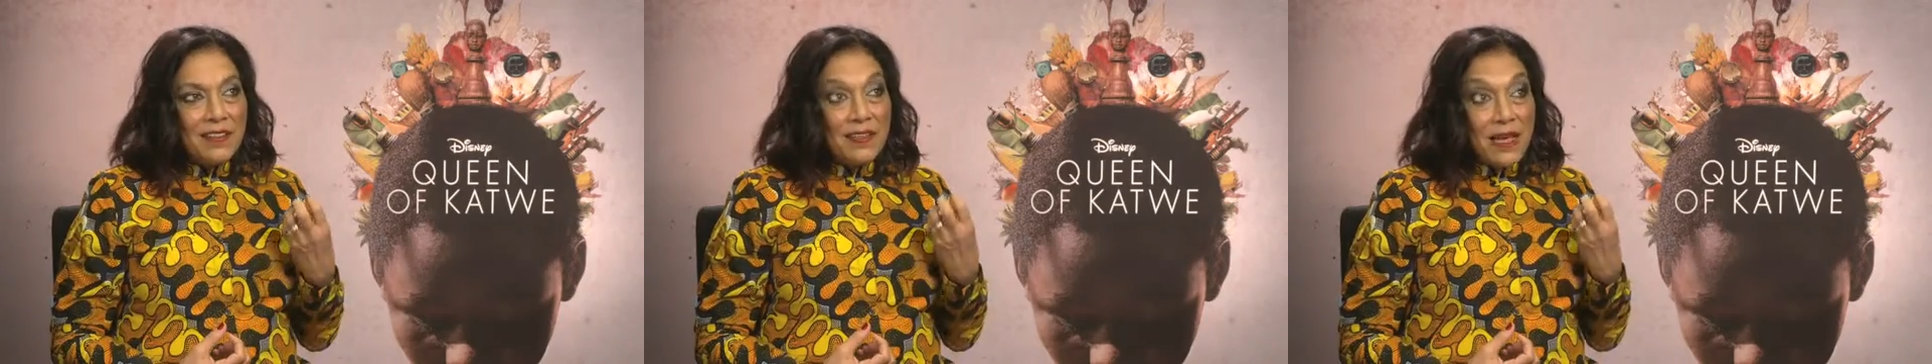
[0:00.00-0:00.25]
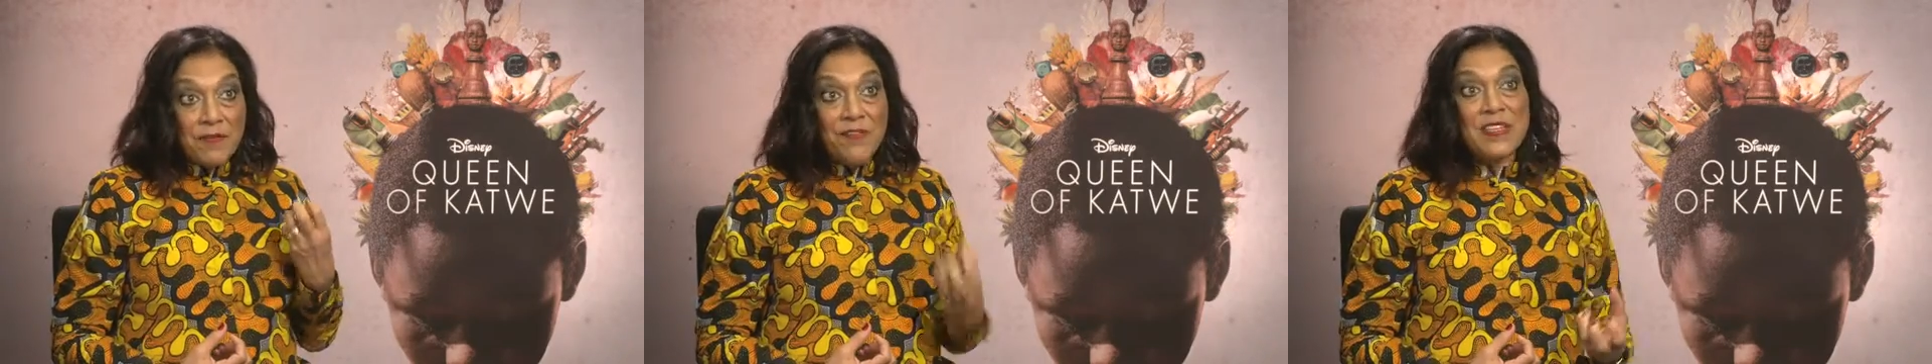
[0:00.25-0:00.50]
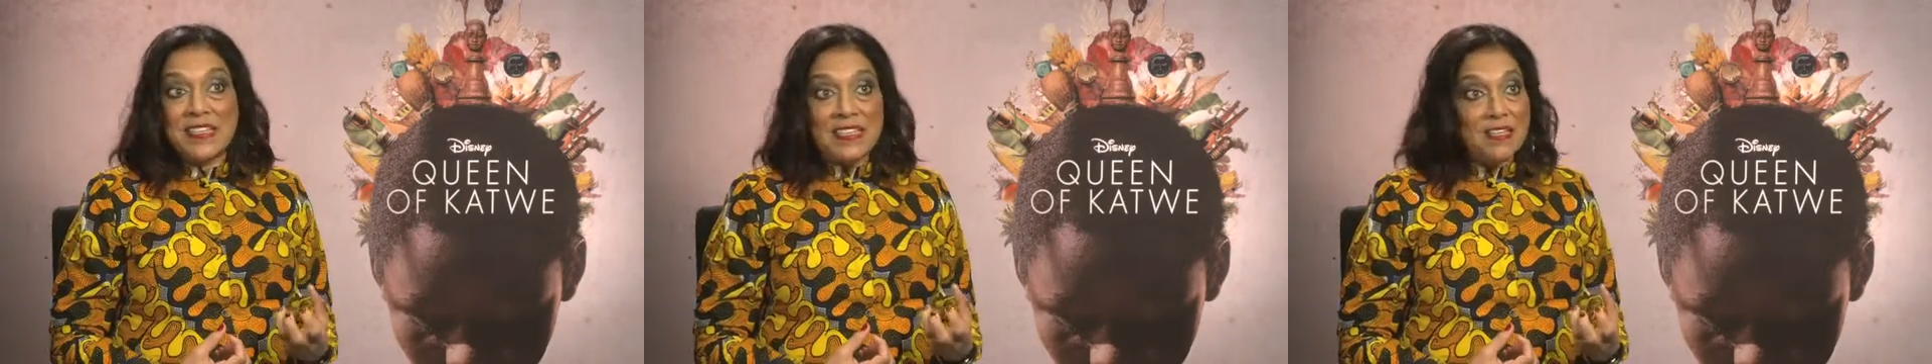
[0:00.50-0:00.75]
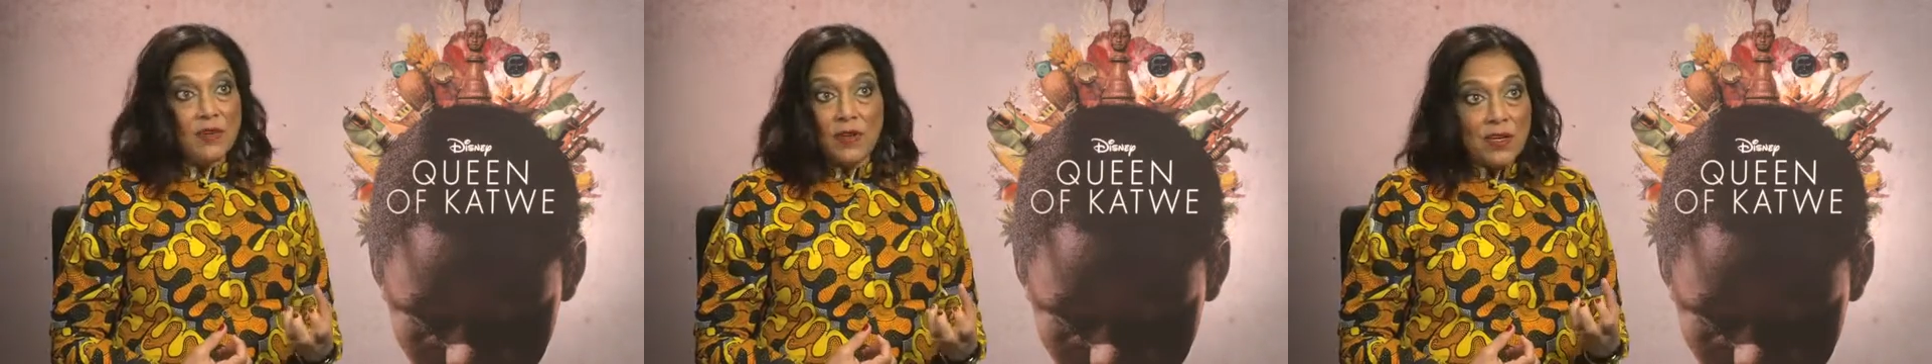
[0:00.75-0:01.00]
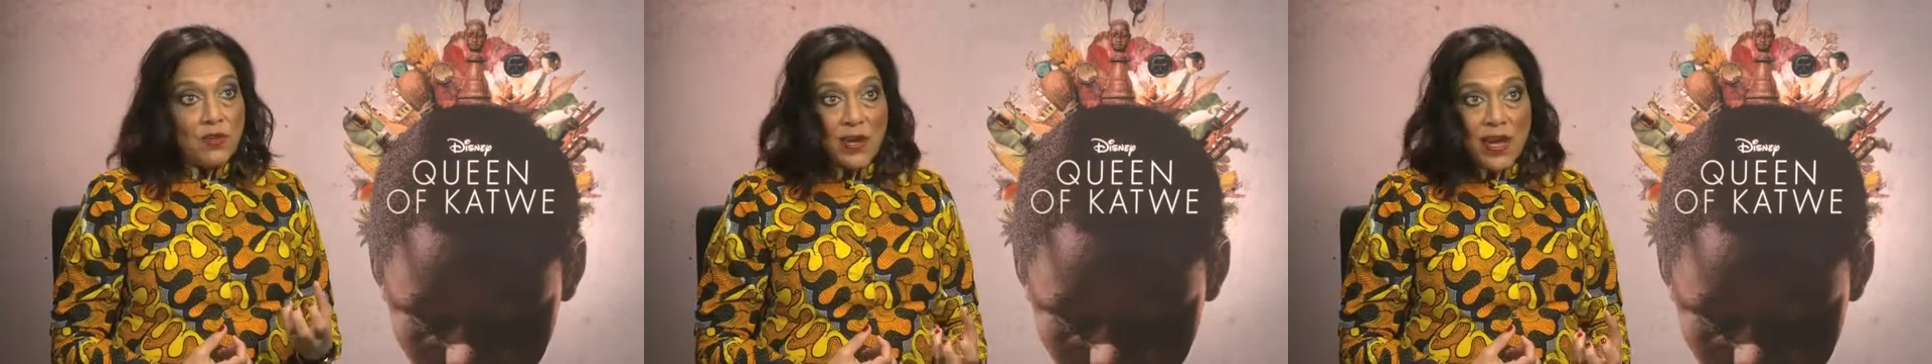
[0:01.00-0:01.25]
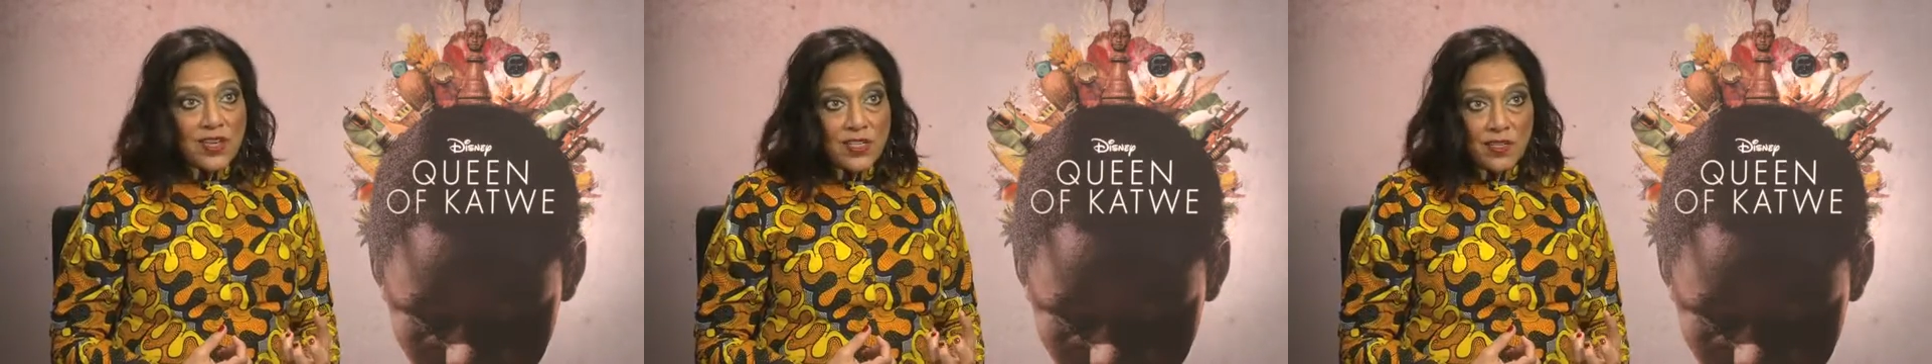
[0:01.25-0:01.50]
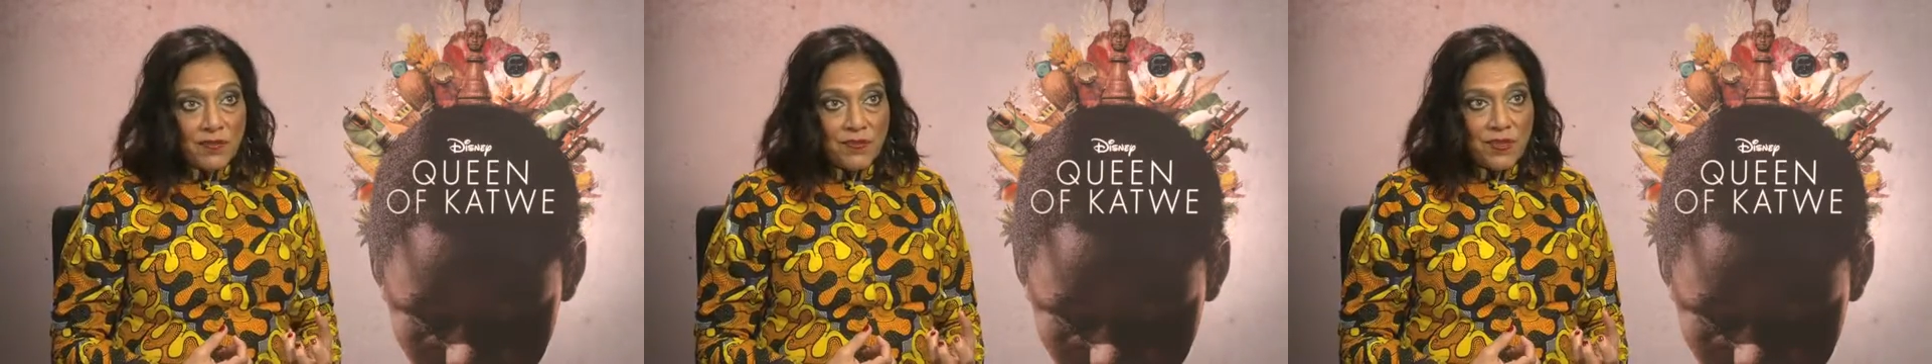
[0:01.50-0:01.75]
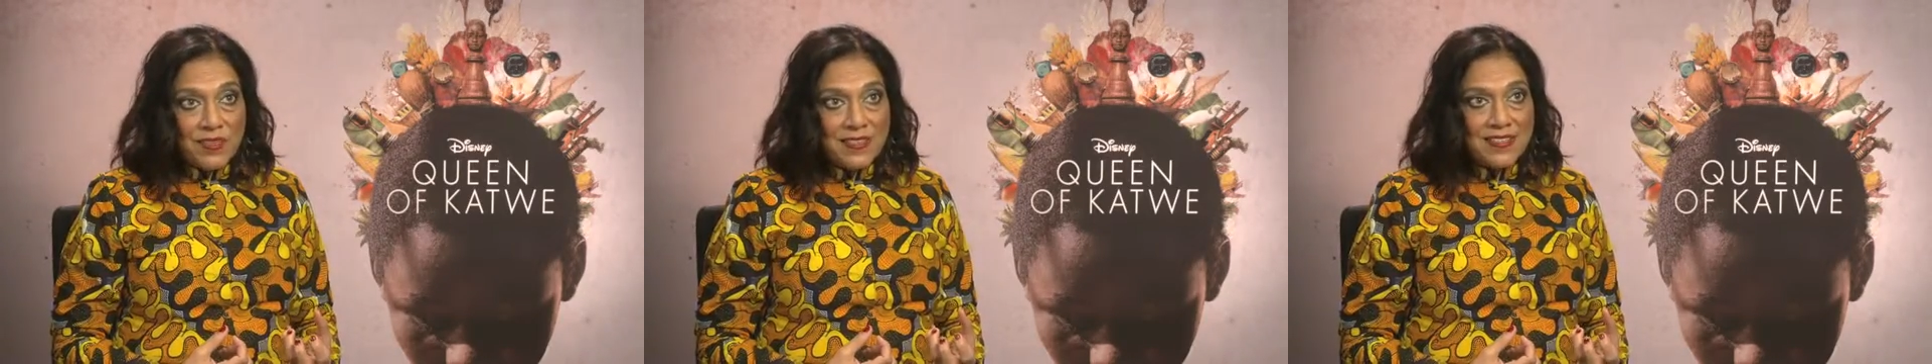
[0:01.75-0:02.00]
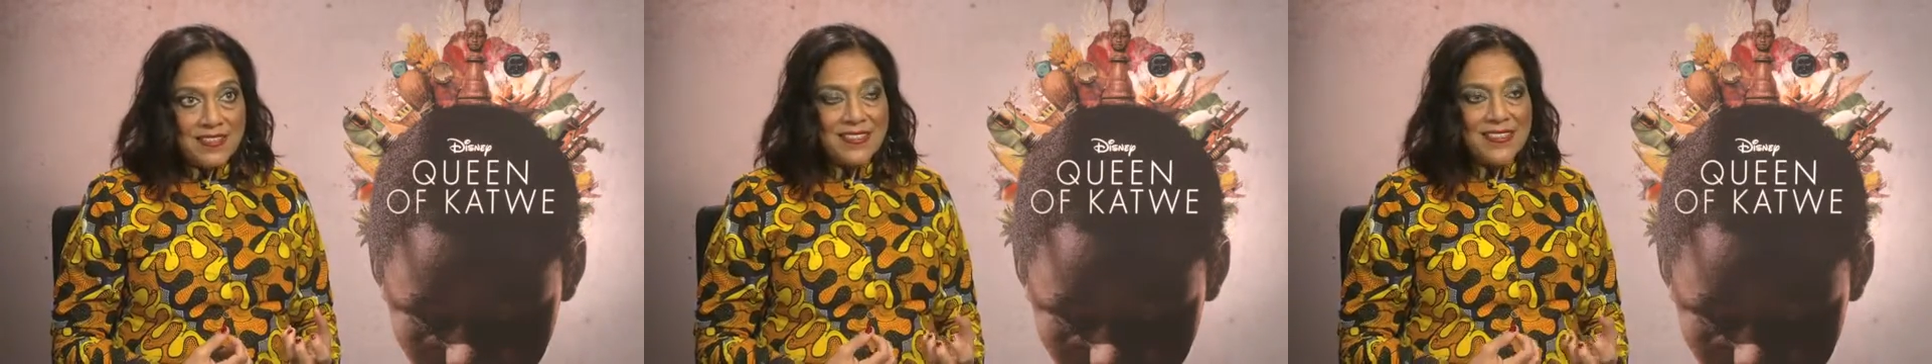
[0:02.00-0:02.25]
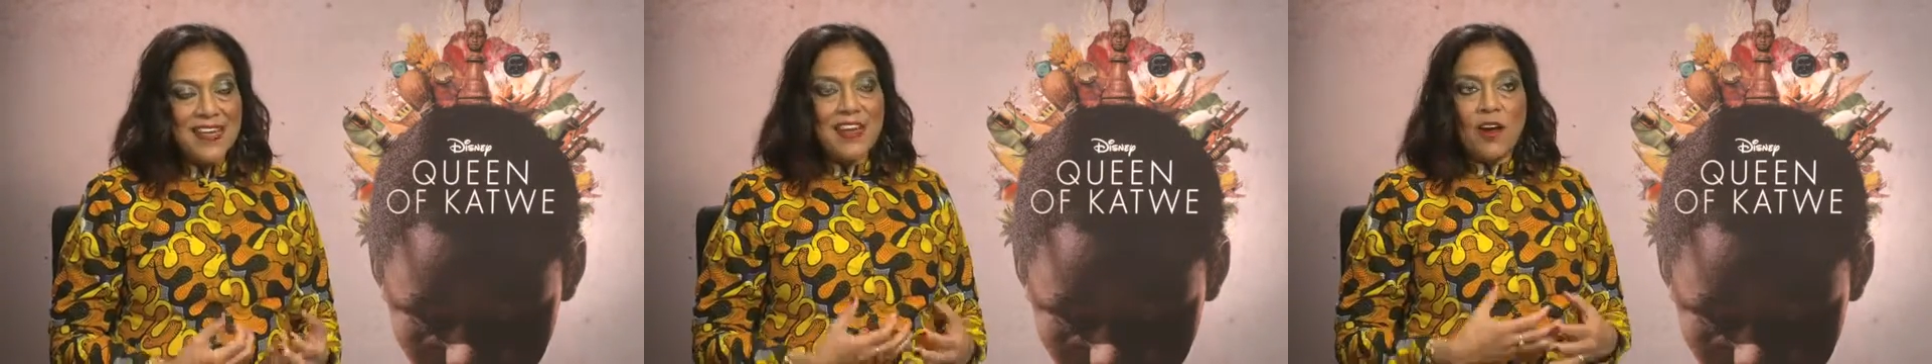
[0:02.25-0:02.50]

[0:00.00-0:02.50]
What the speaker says: emphasis on education, for instance.